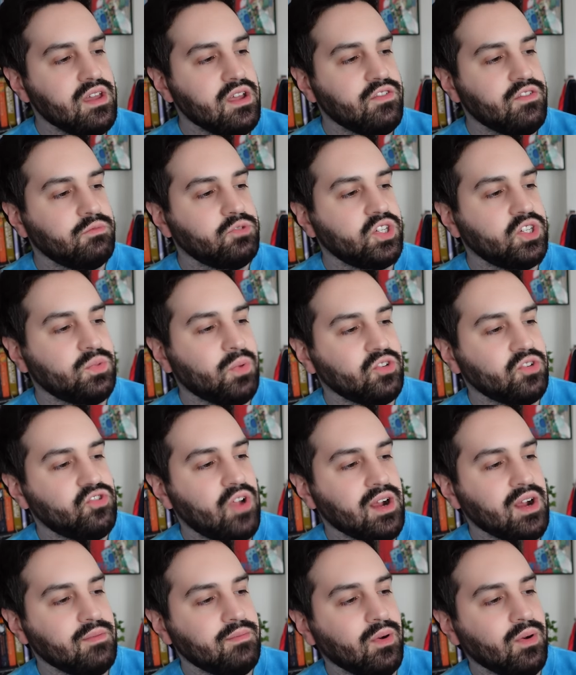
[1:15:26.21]
From just one
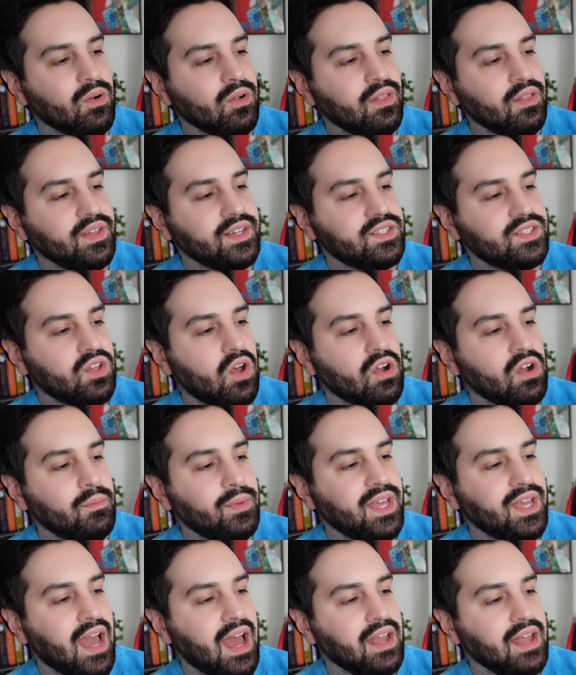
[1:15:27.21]
Dragon Ball, this saga
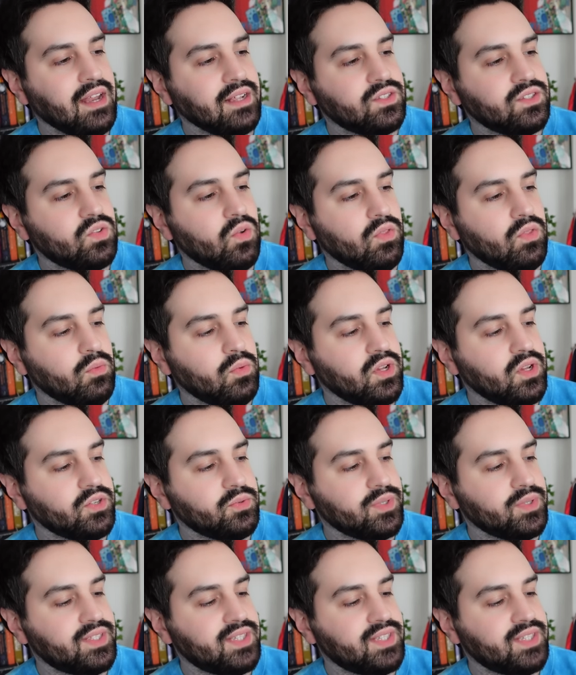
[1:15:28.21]
began and so the world was